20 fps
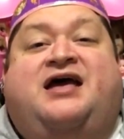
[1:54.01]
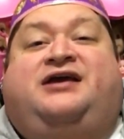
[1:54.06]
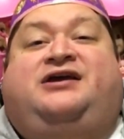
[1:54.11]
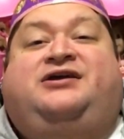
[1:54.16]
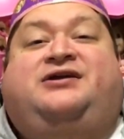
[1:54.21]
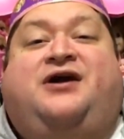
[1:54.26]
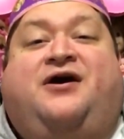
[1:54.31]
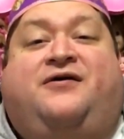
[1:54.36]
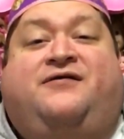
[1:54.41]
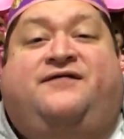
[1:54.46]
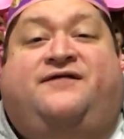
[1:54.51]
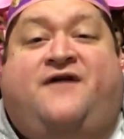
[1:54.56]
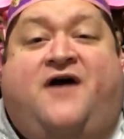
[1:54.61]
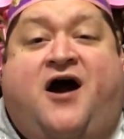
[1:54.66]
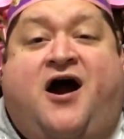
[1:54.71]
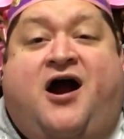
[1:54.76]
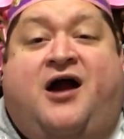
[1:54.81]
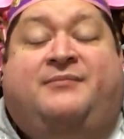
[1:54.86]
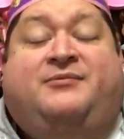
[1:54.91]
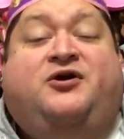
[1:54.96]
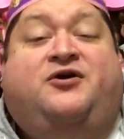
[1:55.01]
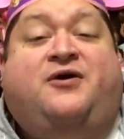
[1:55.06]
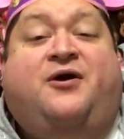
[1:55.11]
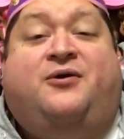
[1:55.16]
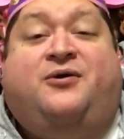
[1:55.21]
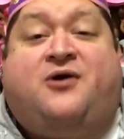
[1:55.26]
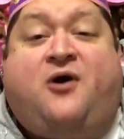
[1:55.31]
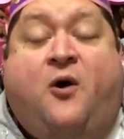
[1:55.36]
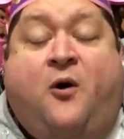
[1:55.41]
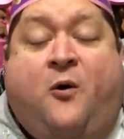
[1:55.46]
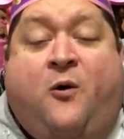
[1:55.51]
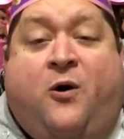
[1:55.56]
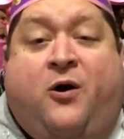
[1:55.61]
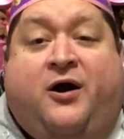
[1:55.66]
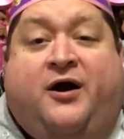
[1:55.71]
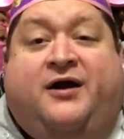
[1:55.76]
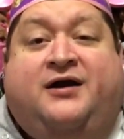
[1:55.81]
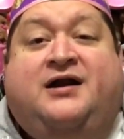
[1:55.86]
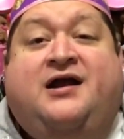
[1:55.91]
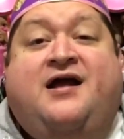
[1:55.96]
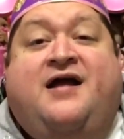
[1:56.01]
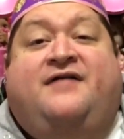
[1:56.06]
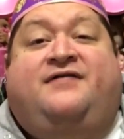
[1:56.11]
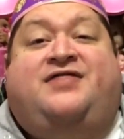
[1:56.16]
you know, farm, grow corn.